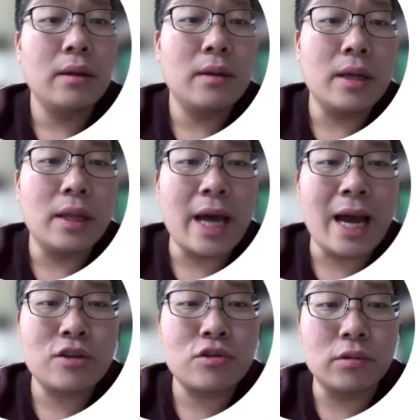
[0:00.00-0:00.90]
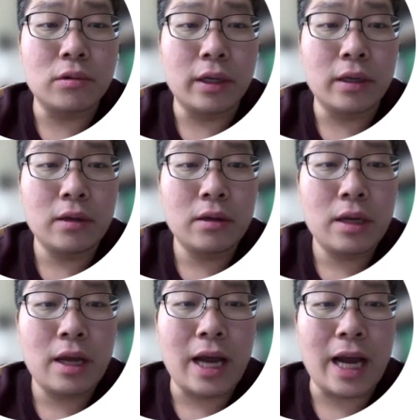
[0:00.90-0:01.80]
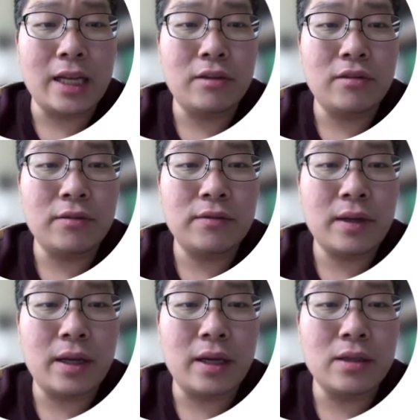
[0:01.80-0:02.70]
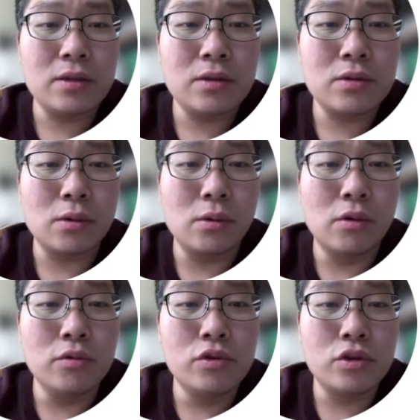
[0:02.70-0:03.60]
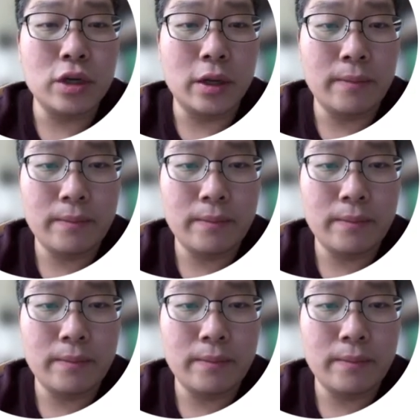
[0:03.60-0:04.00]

Then naturally, I need to find solution.